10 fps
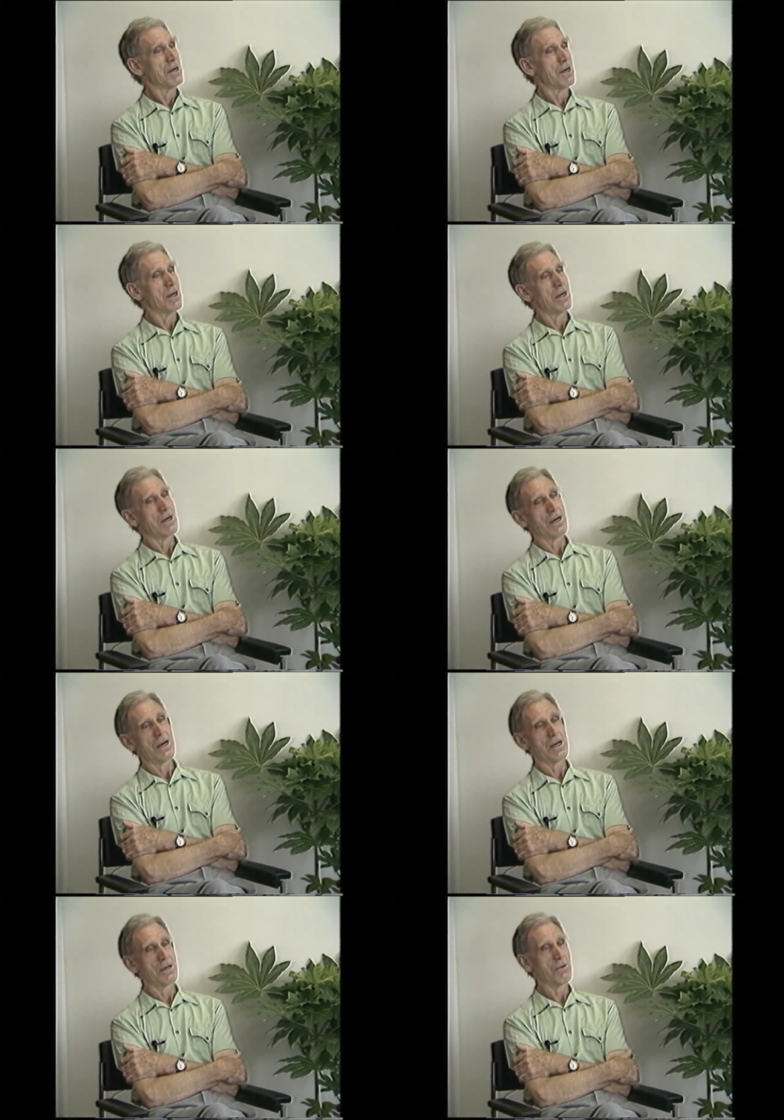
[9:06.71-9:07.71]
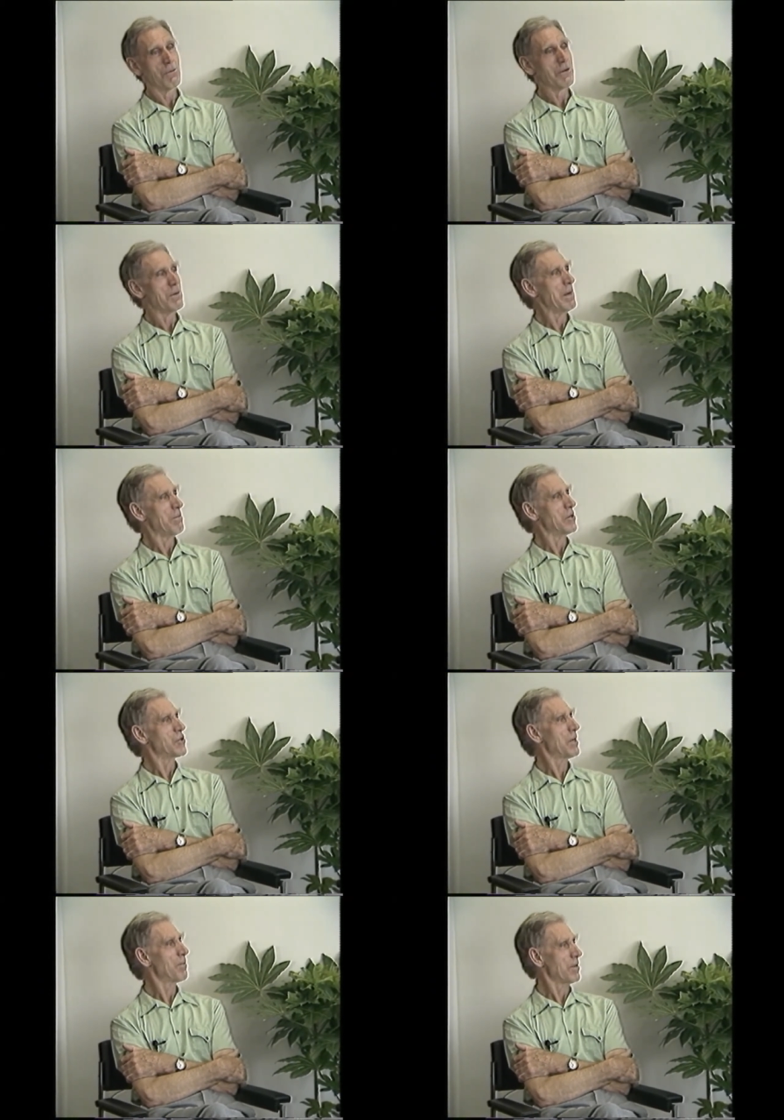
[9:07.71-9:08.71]
Uh, I well remember
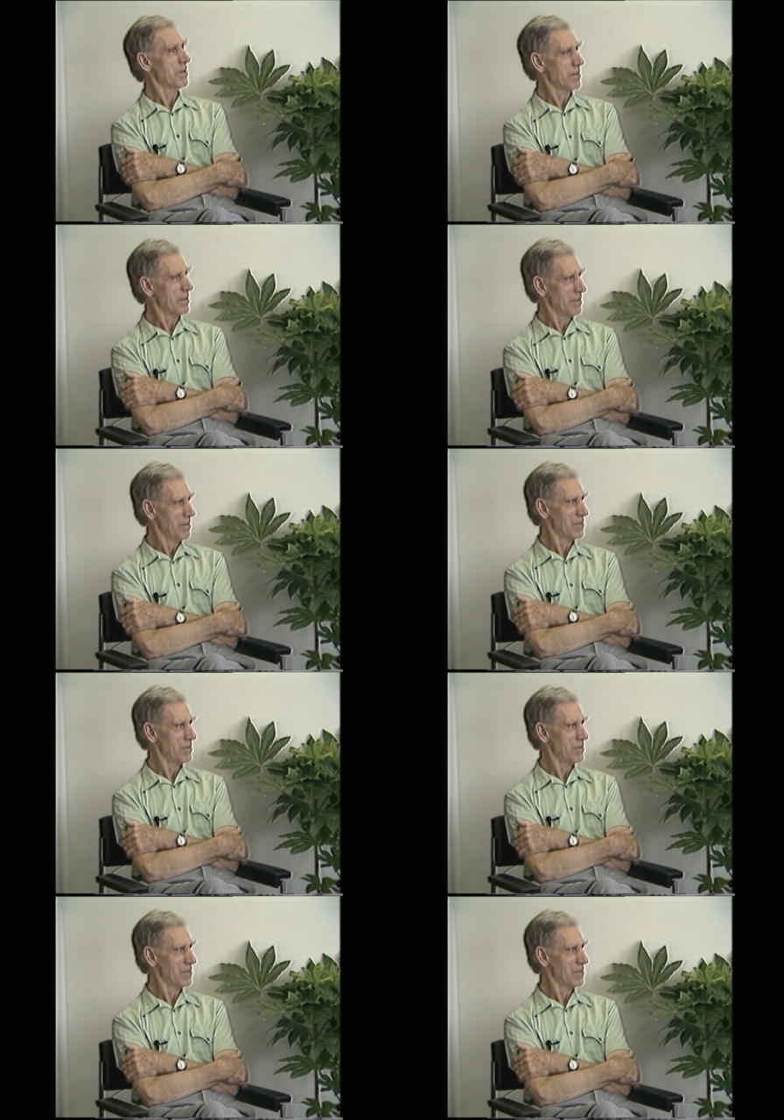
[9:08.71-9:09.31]
shepherding the